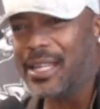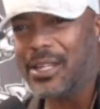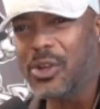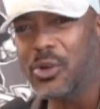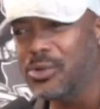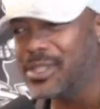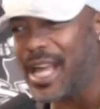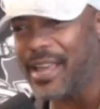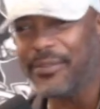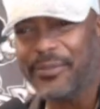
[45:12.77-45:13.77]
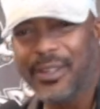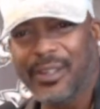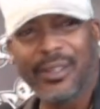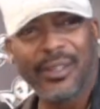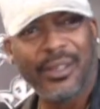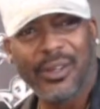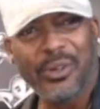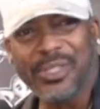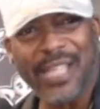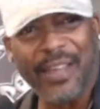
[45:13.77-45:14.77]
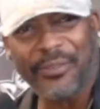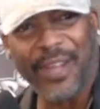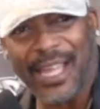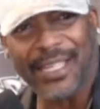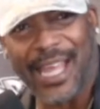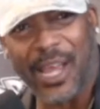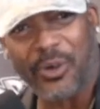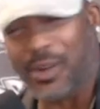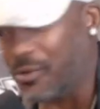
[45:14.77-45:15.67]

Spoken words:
you? Whose life? Whose life like that on a